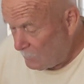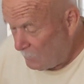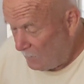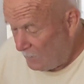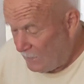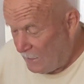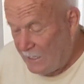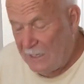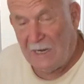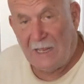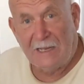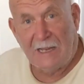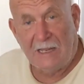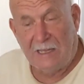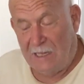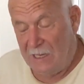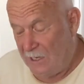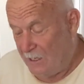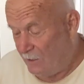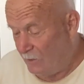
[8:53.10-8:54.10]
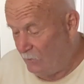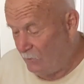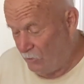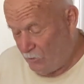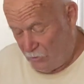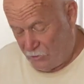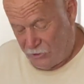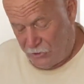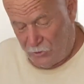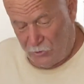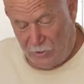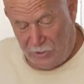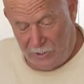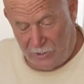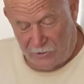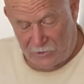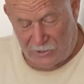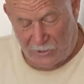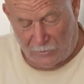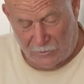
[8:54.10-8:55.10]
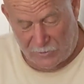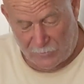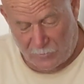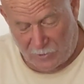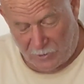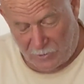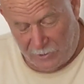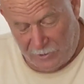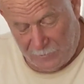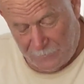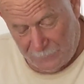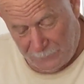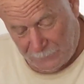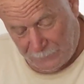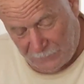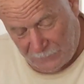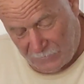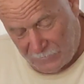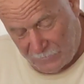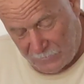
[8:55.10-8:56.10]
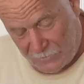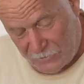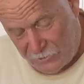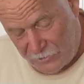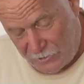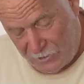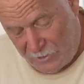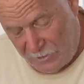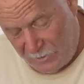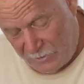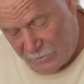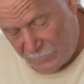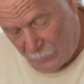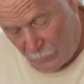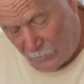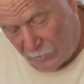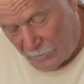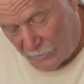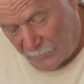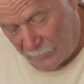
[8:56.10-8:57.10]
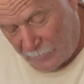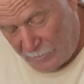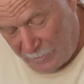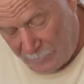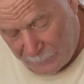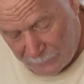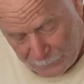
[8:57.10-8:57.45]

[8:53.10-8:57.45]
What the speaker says: I ate like a king those 30 years I was married. She spoiled me.